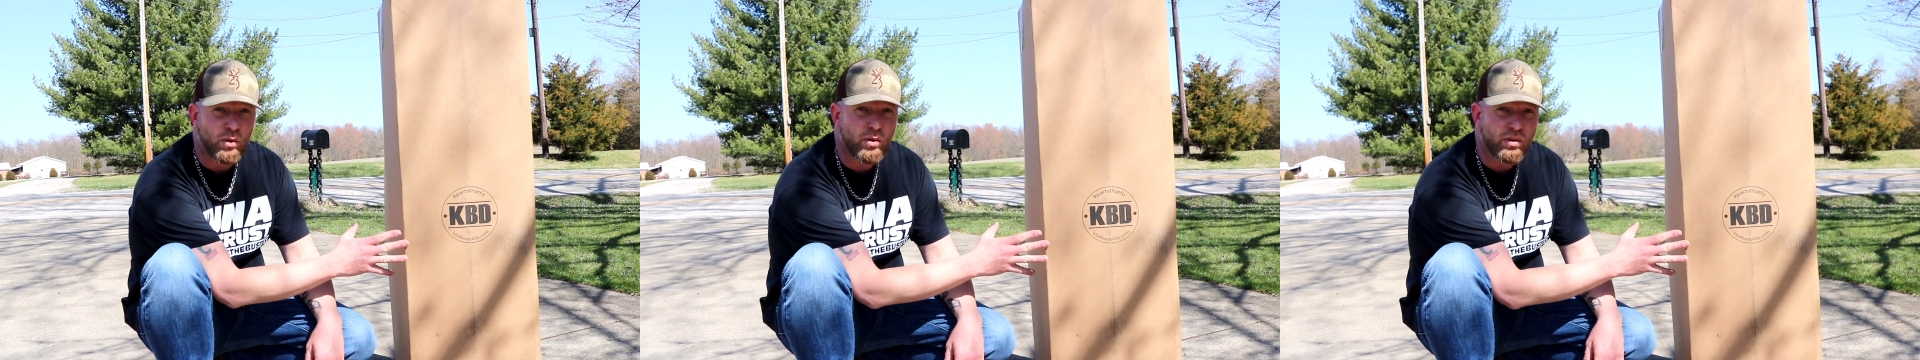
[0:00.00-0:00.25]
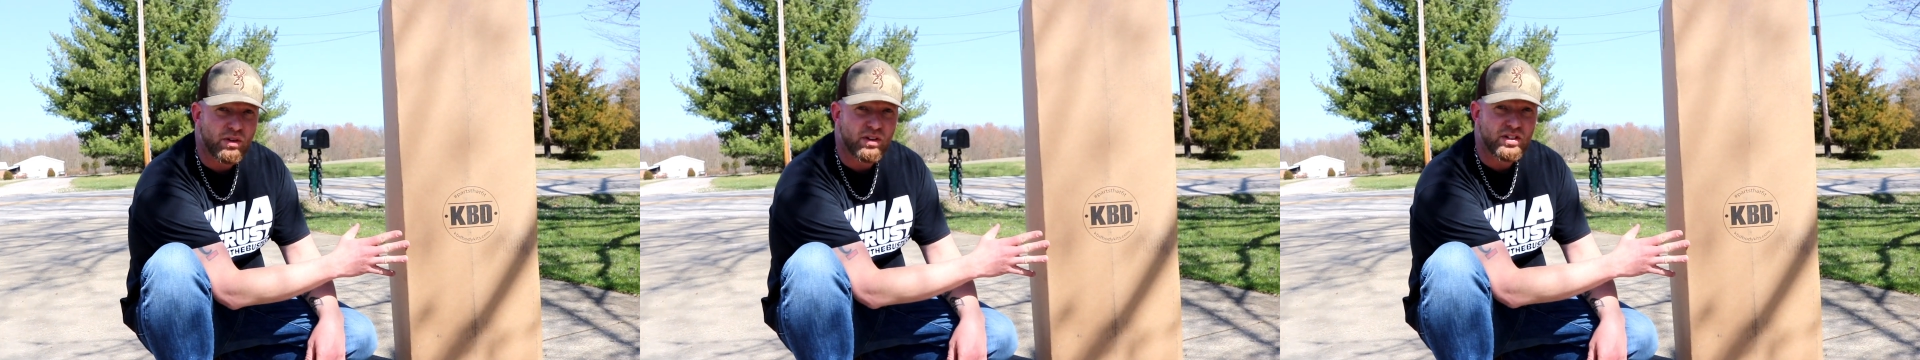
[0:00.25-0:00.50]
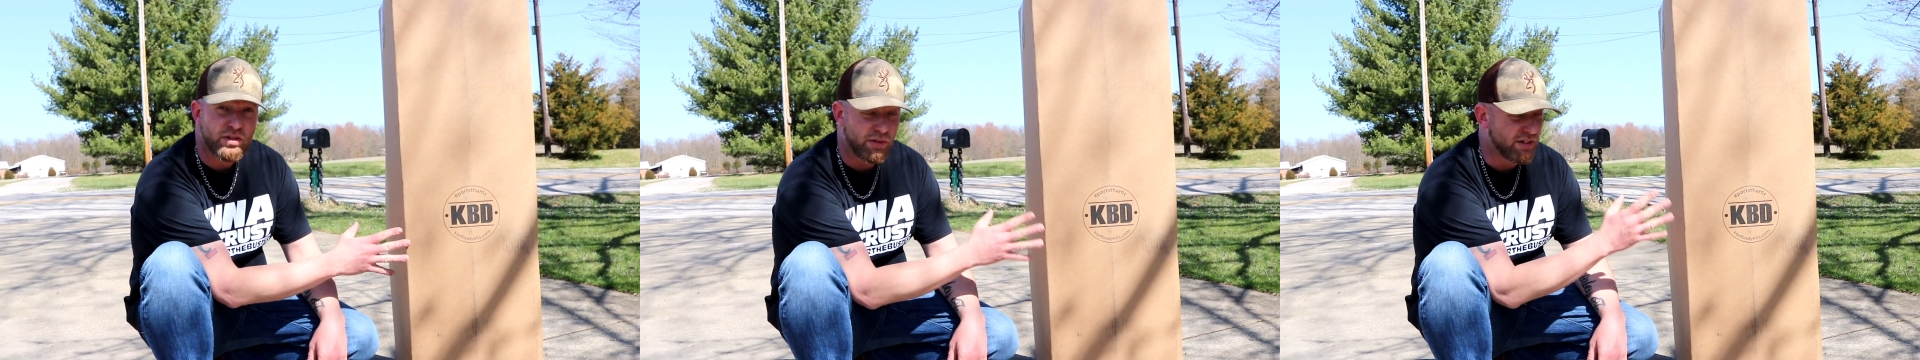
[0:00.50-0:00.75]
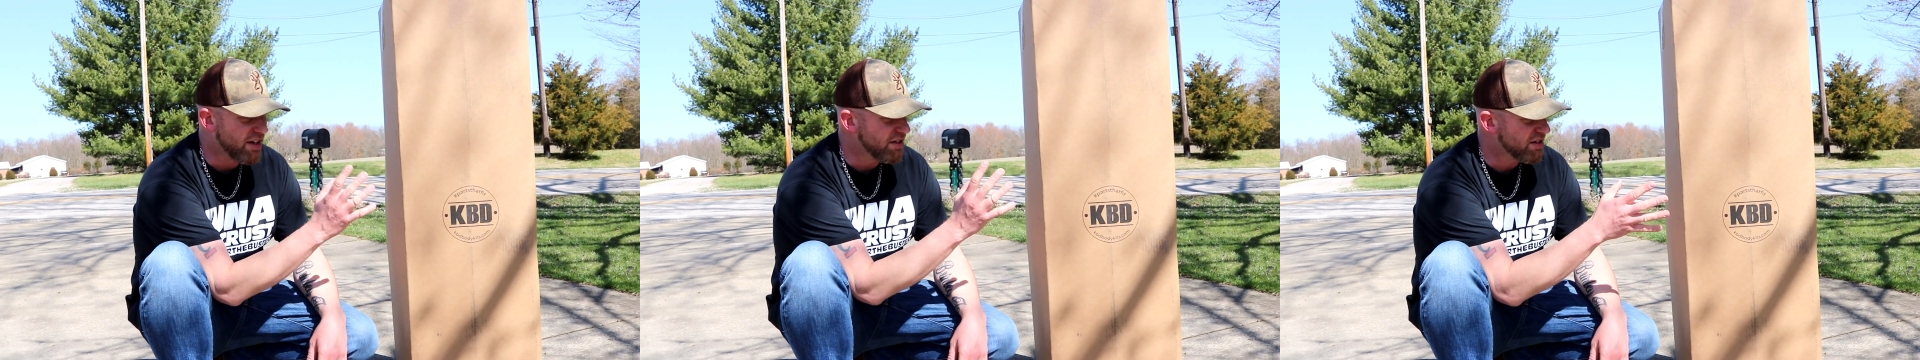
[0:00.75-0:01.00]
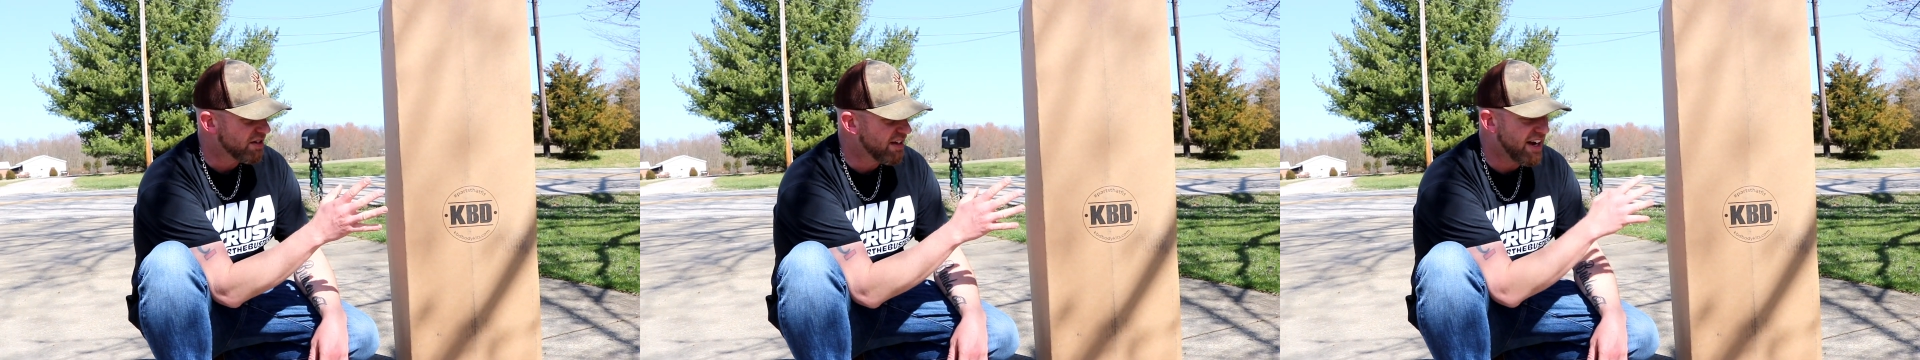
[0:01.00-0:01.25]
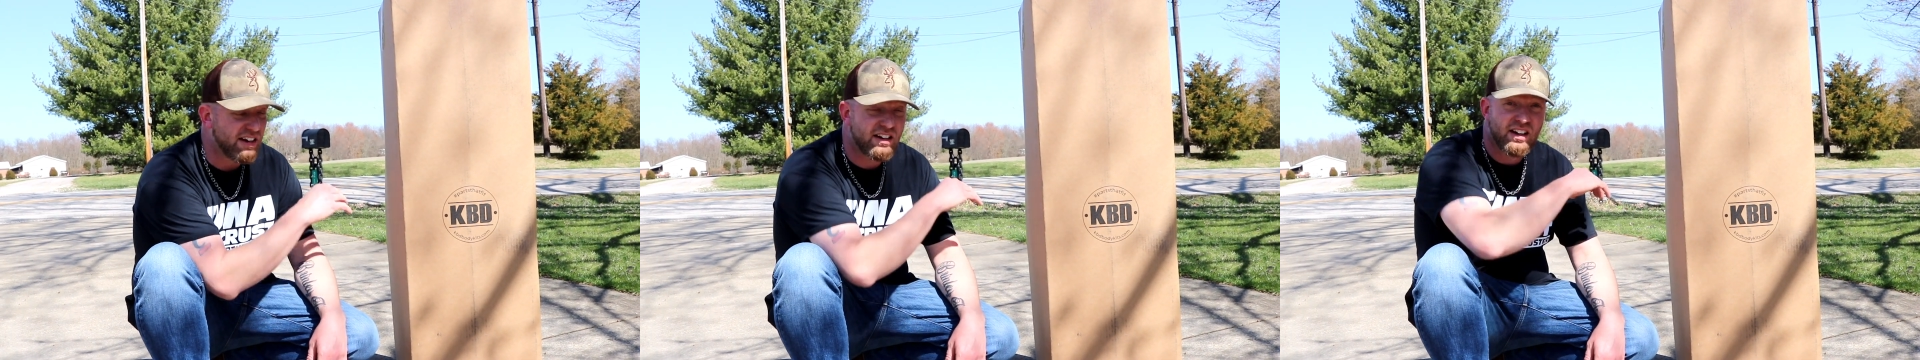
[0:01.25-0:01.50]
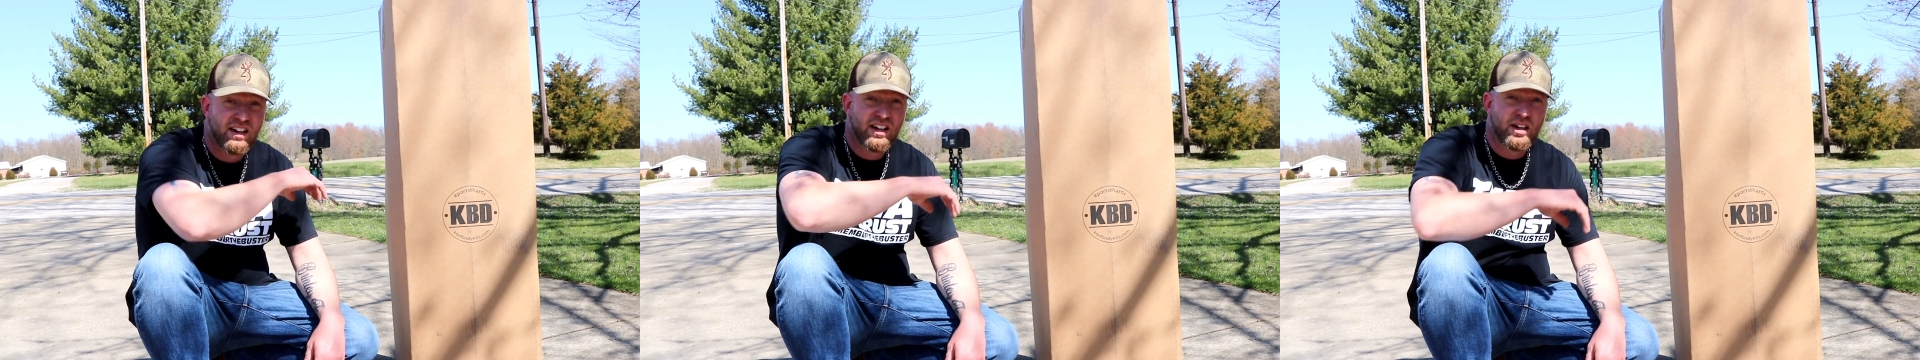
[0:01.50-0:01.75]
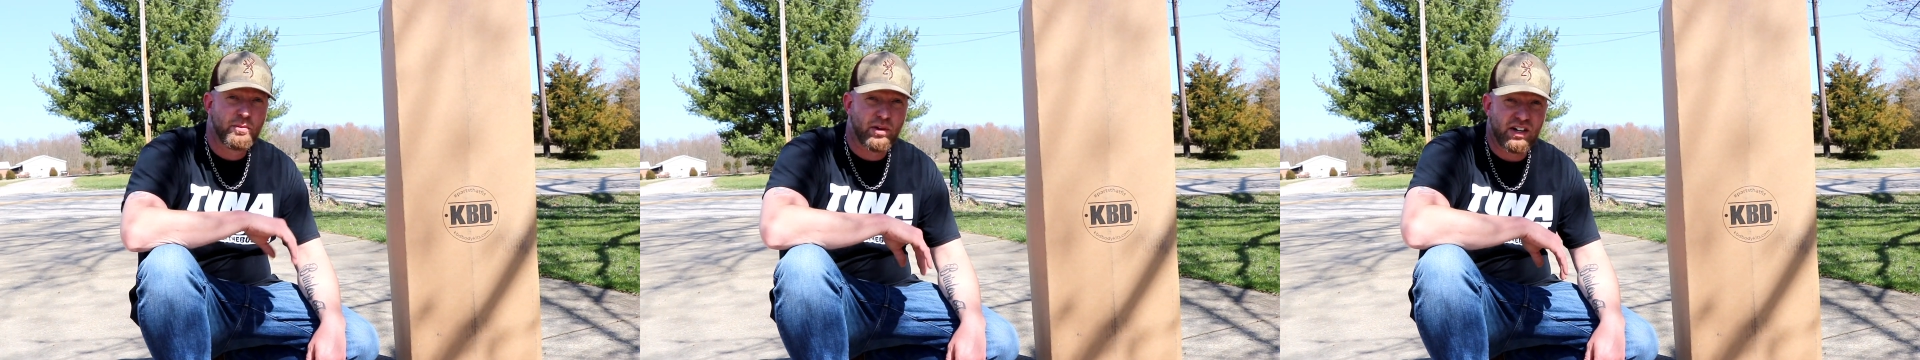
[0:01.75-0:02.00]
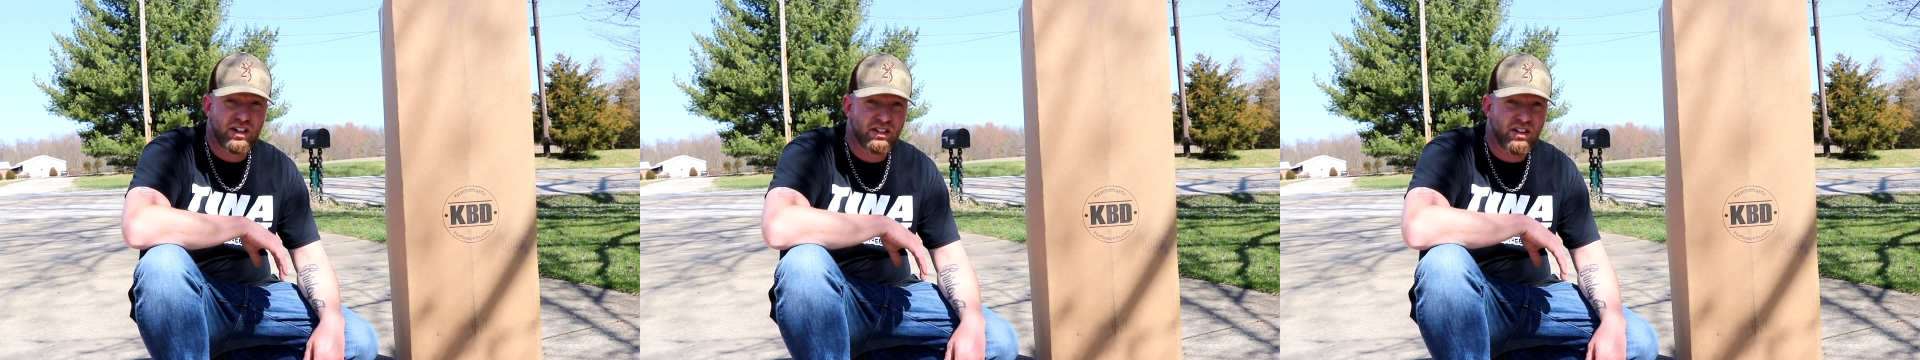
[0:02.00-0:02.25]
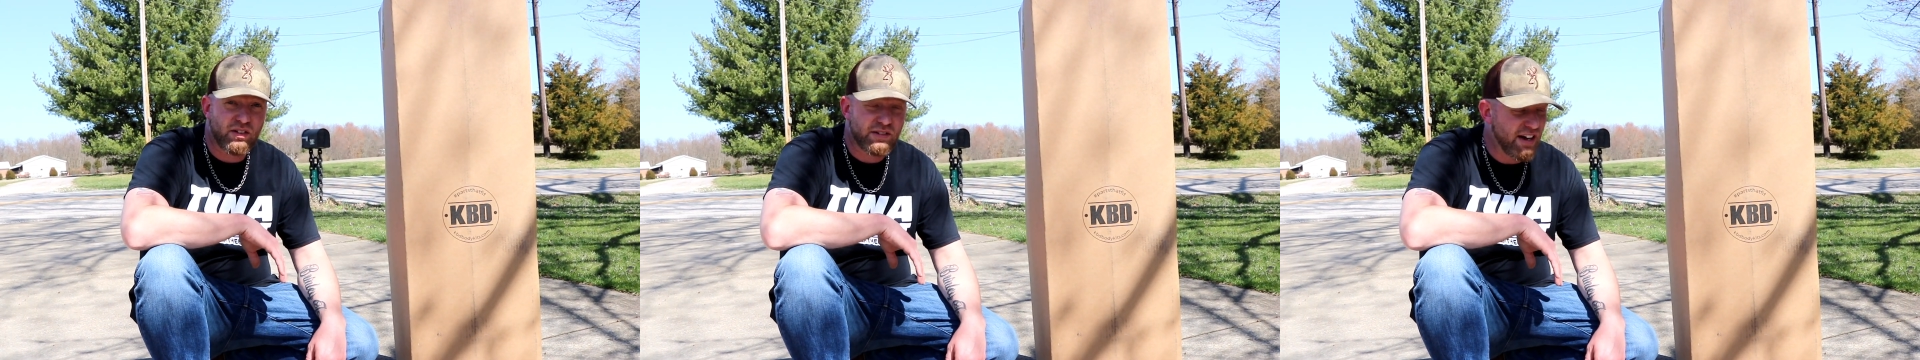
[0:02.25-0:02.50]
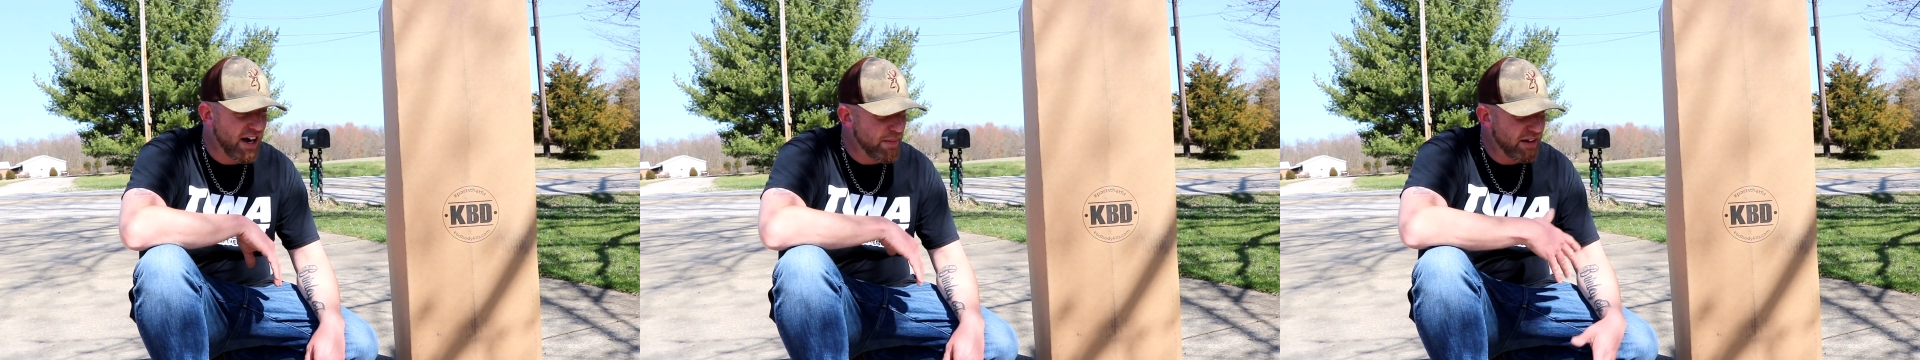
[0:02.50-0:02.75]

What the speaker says: order, so it does take a pretty good long time.